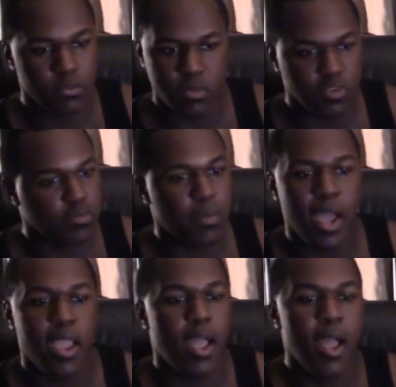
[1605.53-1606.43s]
just
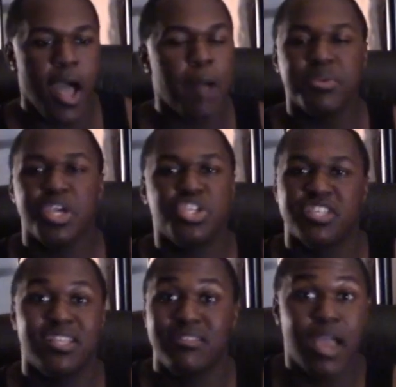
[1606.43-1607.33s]
my
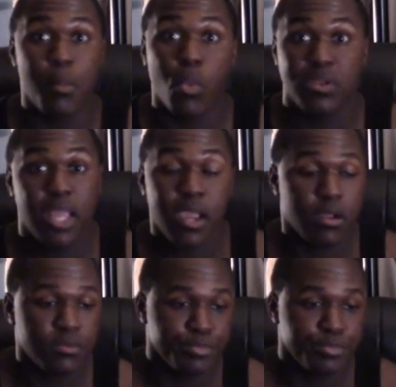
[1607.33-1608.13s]
obligations at the time weren't there.